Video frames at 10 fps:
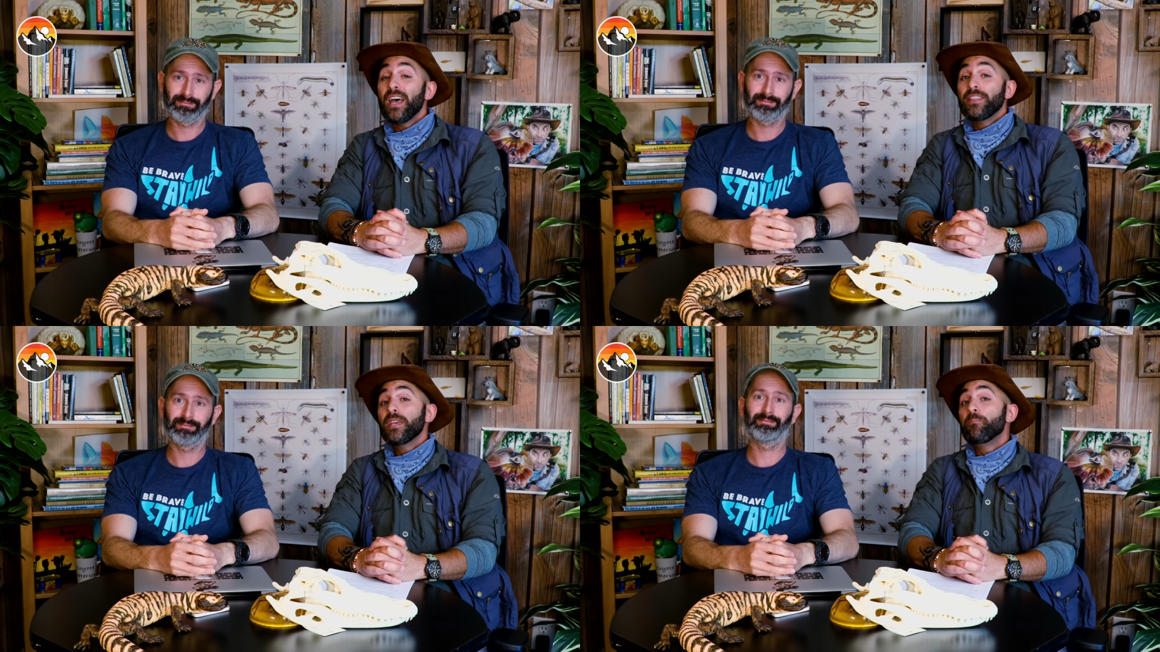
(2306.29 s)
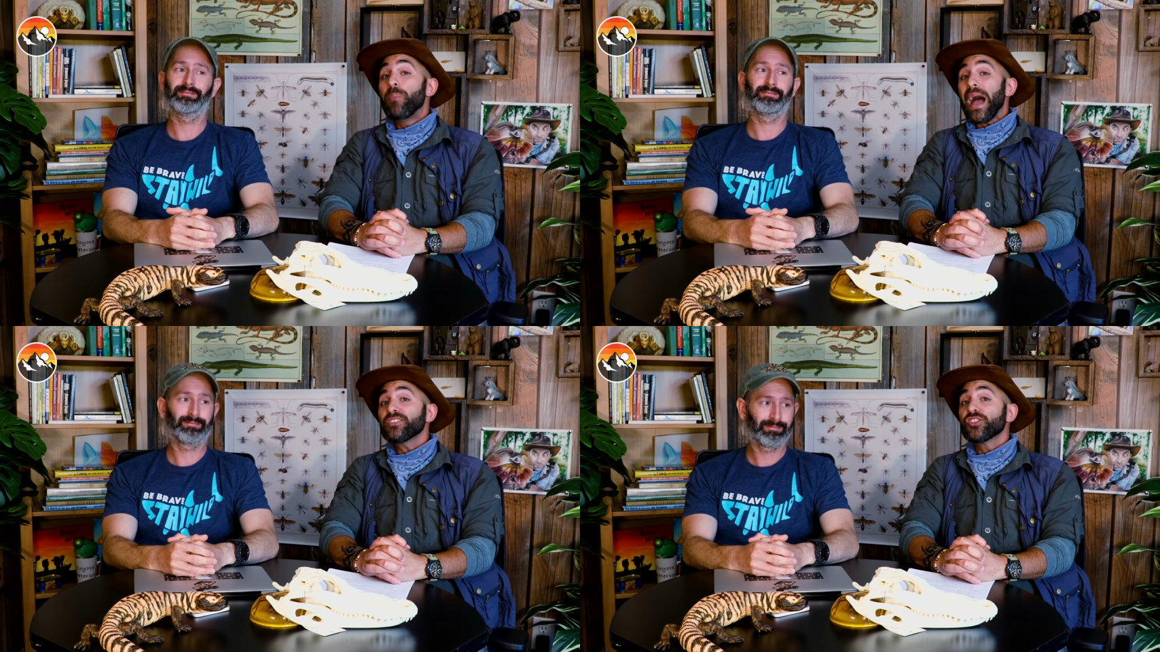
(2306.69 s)
Speaker 1: the
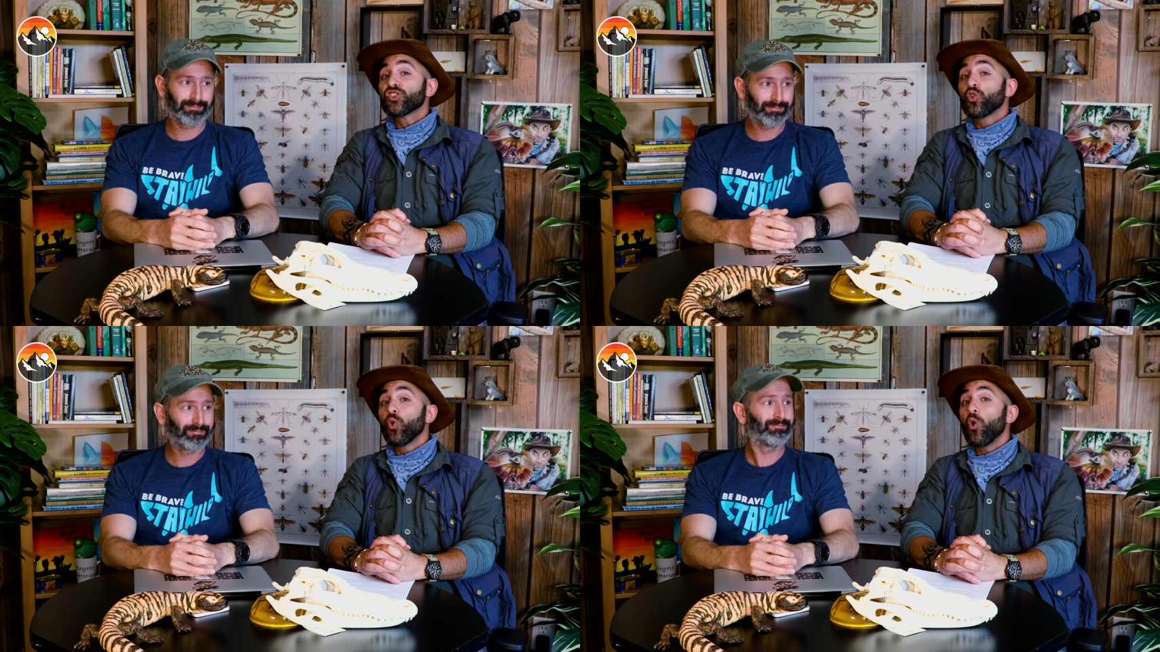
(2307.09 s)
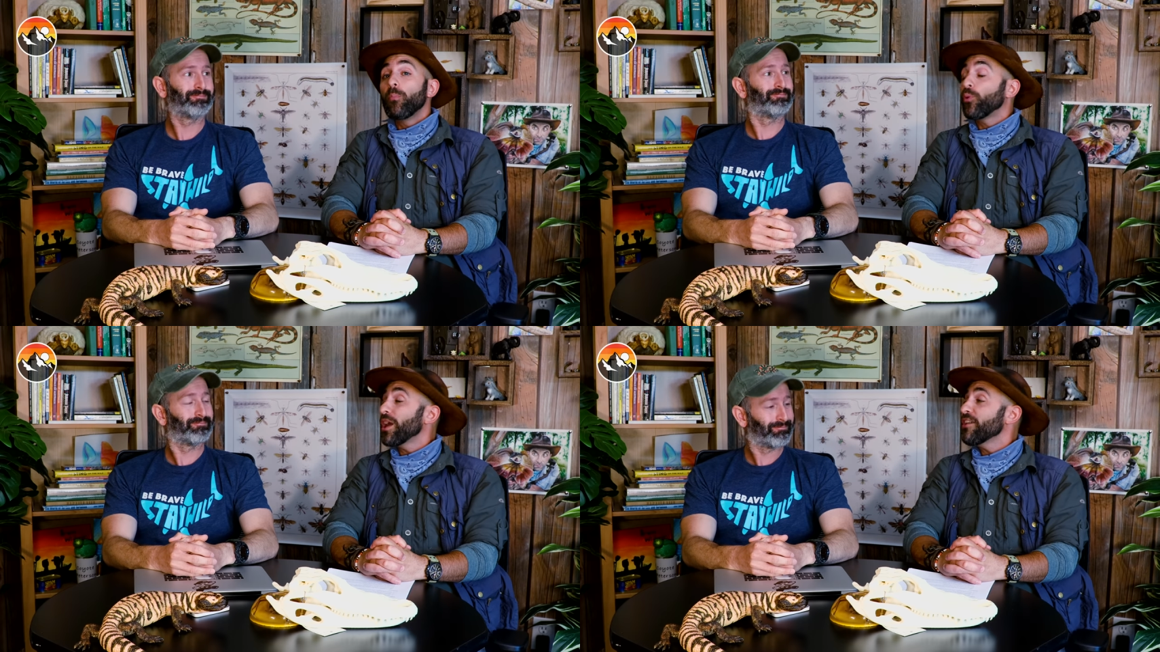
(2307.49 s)
Back to School
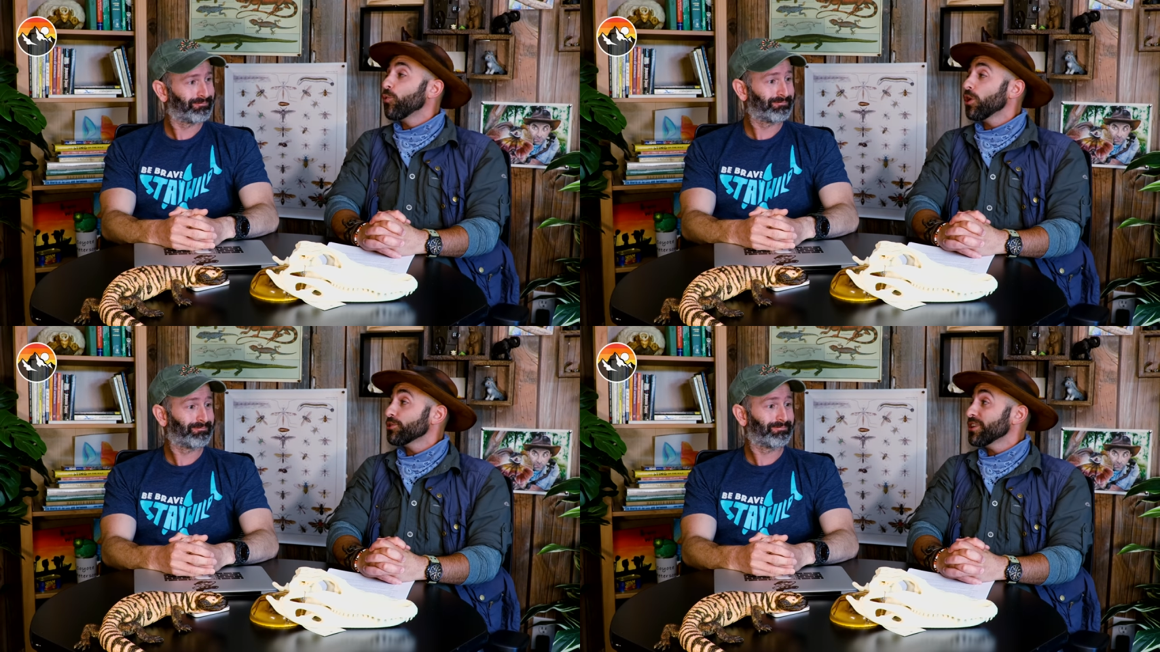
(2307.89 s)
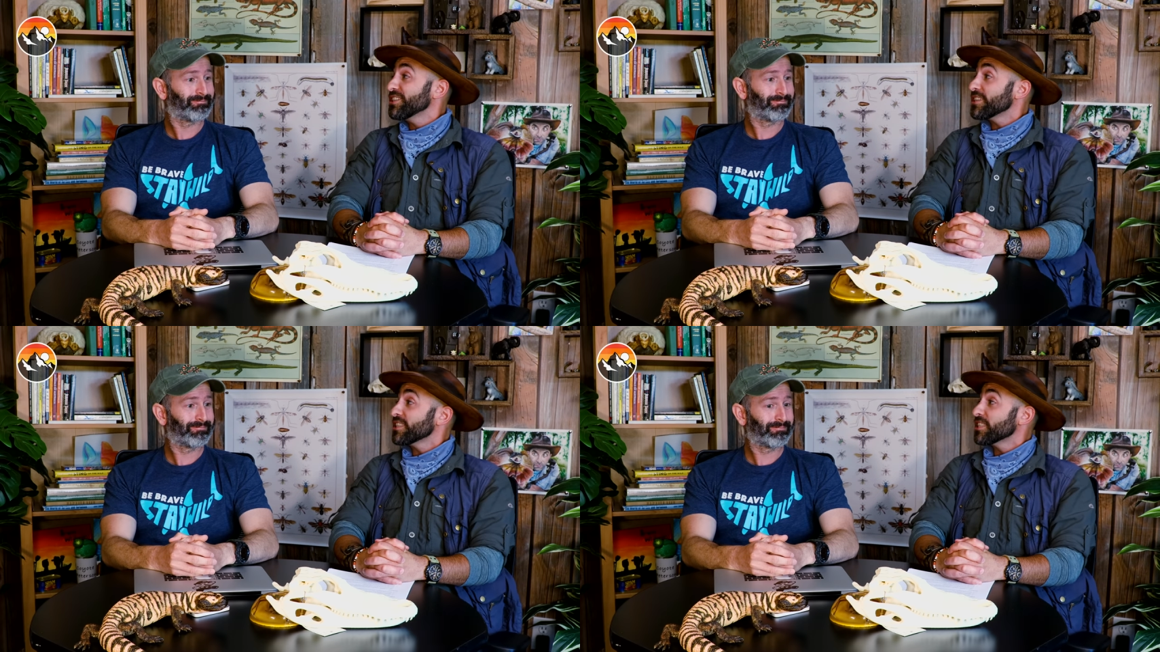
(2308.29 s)
Brave
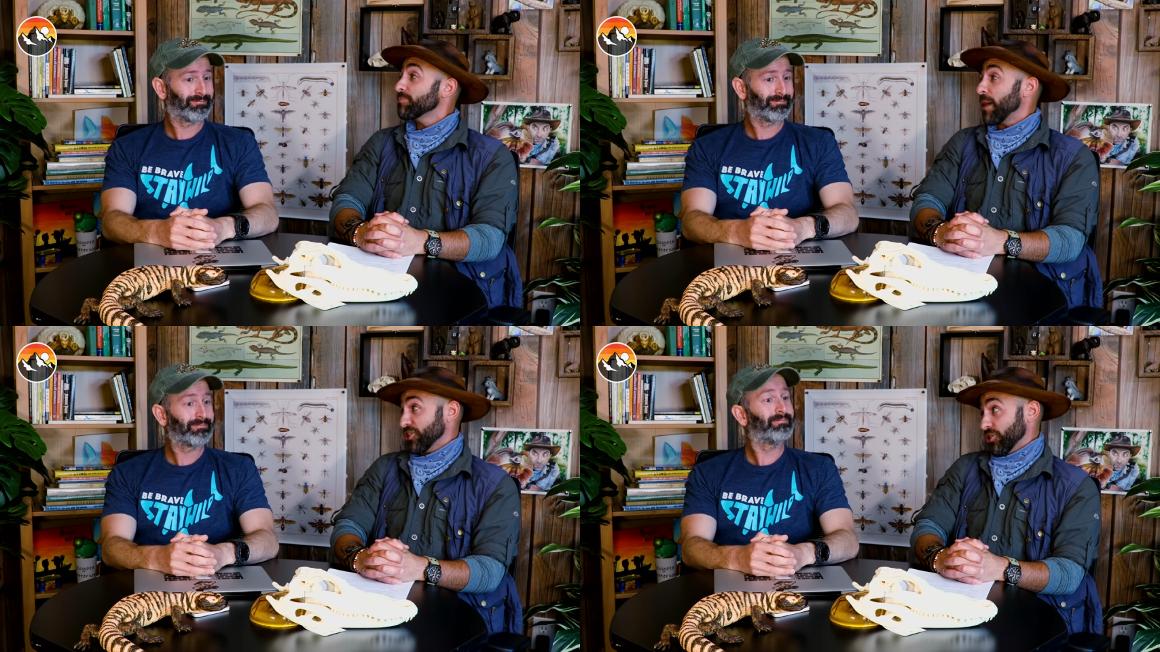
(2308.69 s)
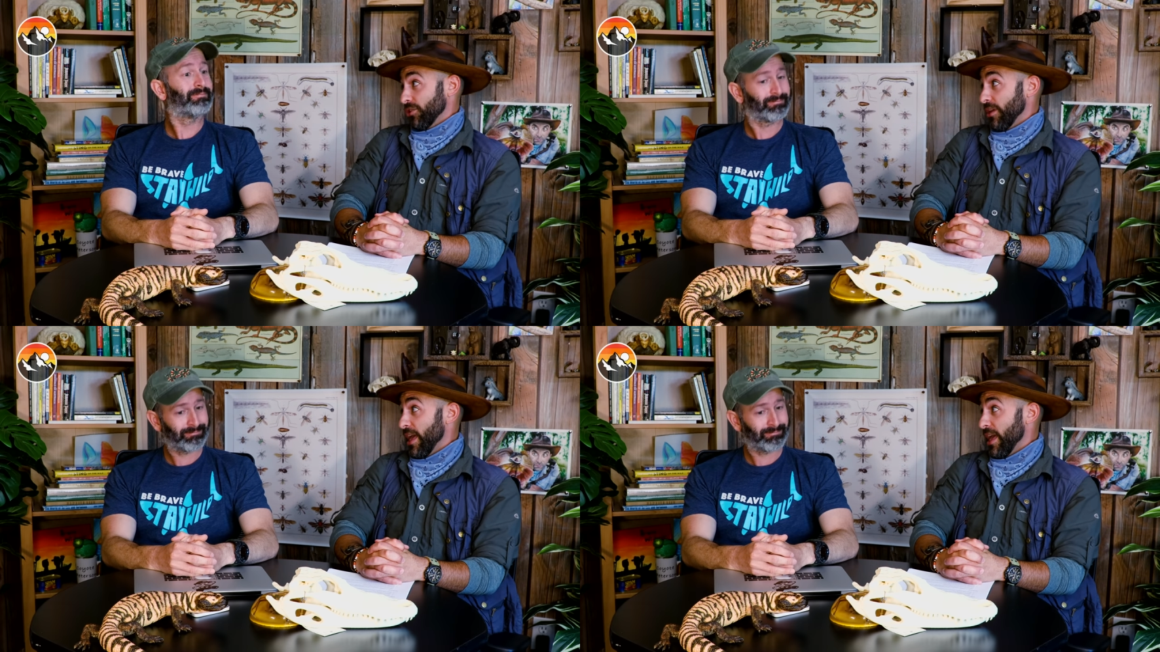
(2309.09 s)
Wilderness Special.